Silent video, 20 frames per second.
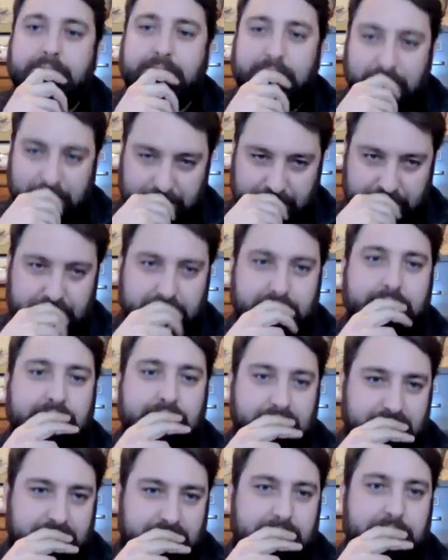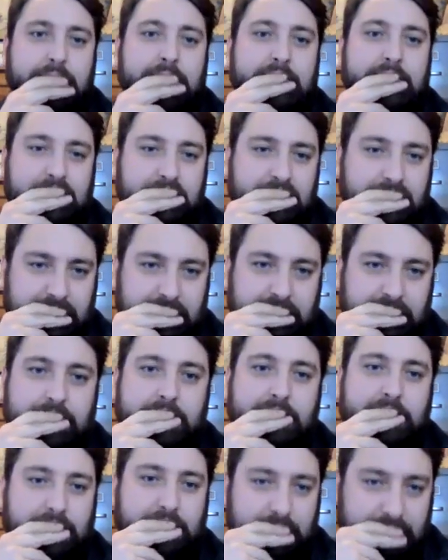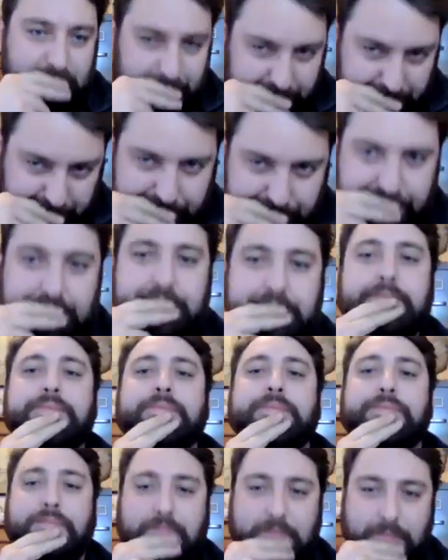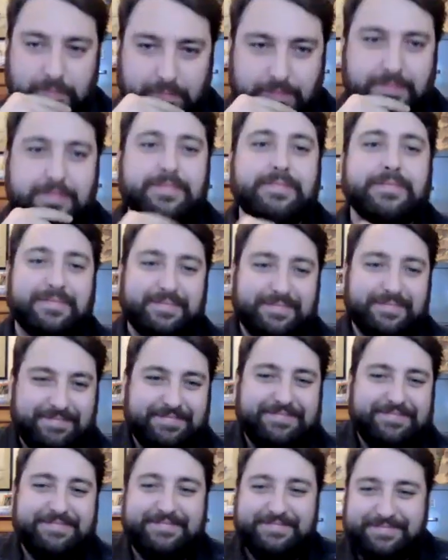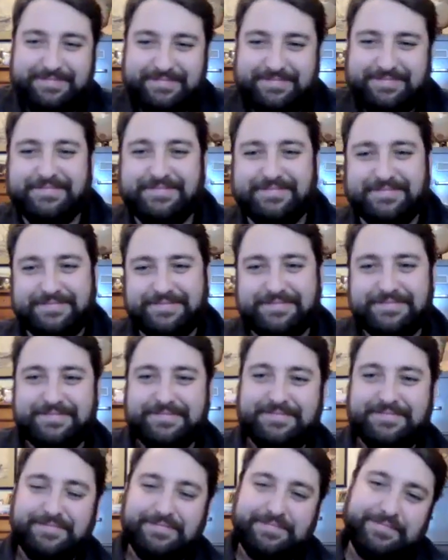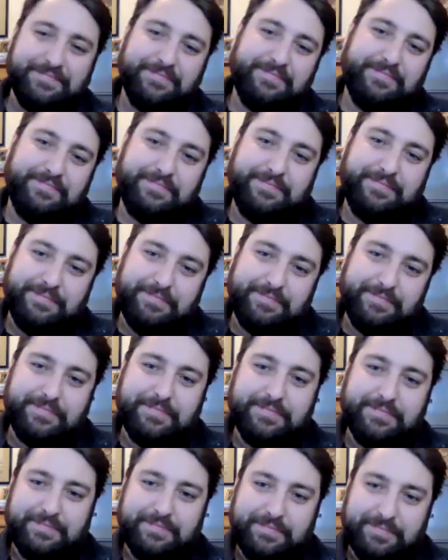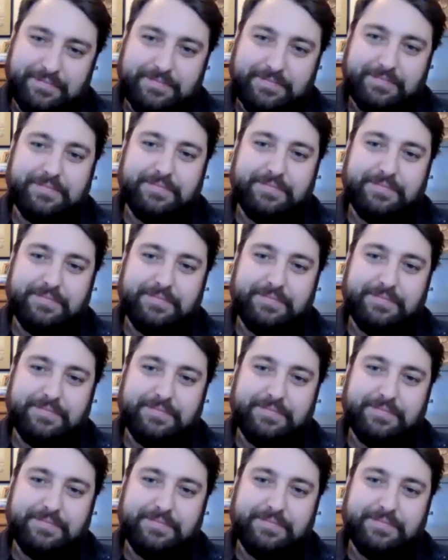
[no speech]